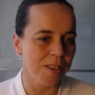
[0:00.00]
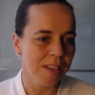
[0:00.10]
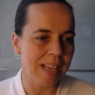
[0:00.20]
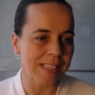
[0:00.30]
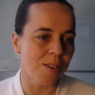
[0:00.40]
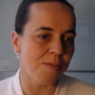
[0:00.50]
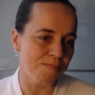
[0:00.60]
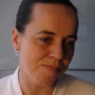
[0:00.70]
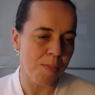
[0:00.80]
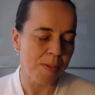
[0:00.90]
that's not
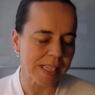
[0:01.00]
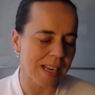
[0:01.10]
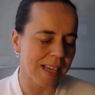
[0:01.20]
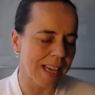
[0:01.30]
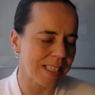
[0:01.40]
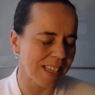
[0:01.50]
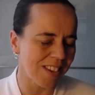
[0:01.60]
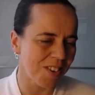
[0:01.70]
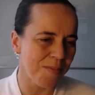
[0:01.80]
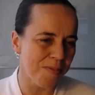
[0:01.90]
properly delegating. You're
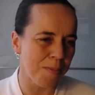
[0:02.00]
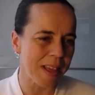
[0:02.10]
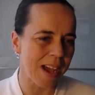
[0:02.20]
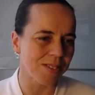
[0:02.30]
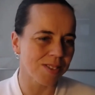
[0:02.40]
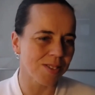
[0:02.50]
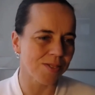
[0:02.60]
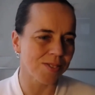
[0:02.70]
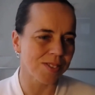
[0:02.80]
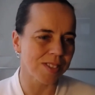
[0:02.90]
not properly
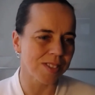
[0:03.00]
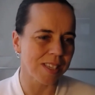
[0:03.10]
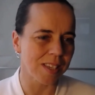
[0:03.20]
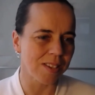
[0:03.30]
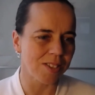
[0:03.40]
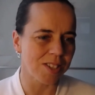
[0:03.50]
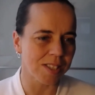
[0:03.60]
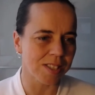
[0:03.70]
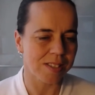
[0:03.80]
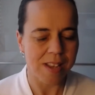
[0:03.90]
outsourcing. You're just
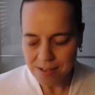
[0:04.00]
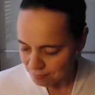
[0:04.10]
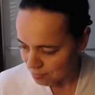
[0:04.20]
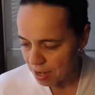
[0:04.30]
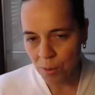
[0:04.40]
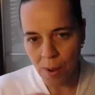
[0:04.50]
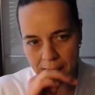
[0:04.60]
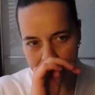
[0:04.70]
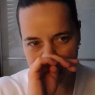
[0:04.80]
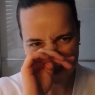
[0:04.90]
running away and not
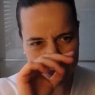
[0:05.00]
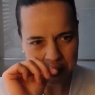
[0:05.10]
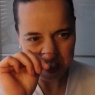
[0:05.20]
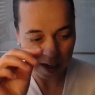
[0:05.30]
really deciding what